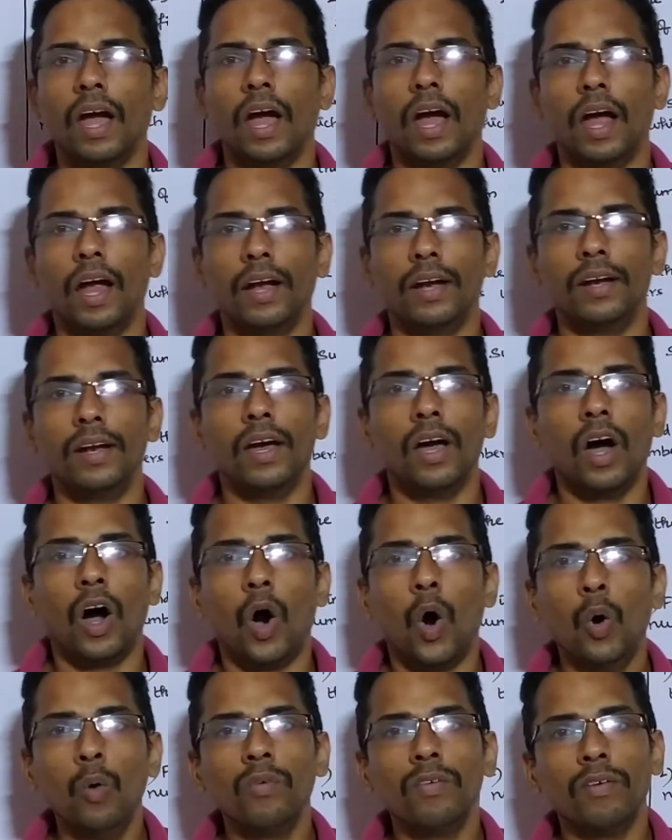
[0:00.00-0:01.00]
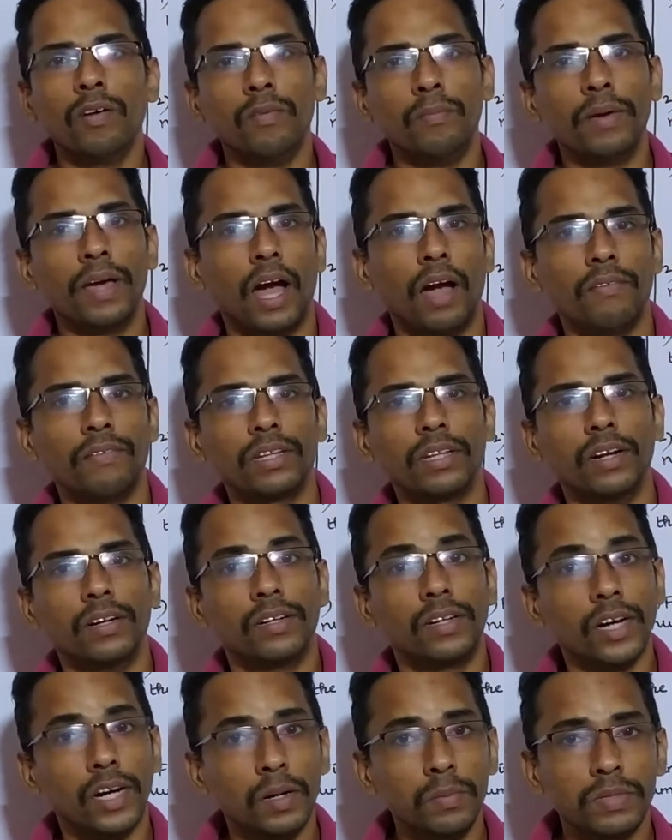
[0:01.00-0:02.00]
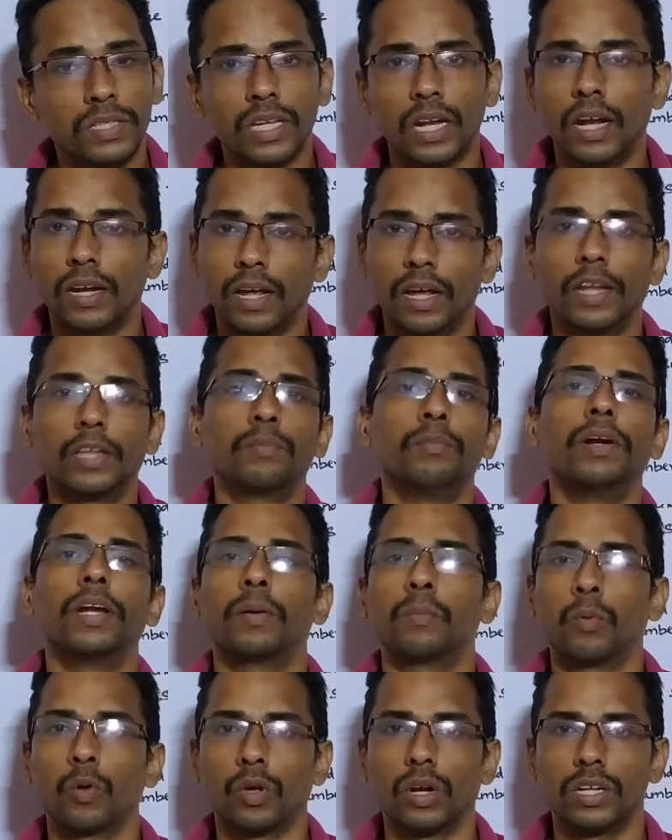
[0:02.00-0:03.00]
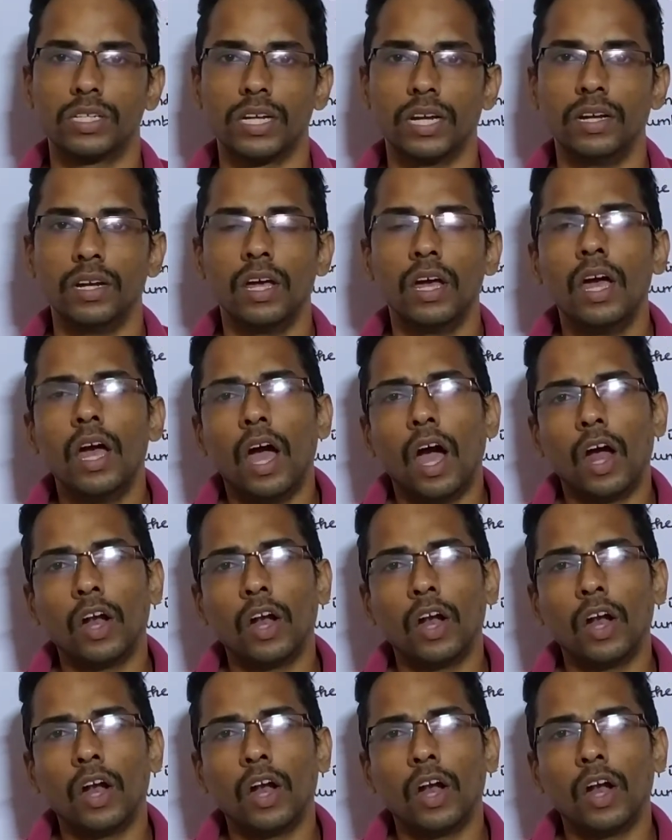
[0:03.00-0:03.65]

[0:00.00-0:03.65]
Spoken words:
and how we will be having the terms in an Arithmetic Progression.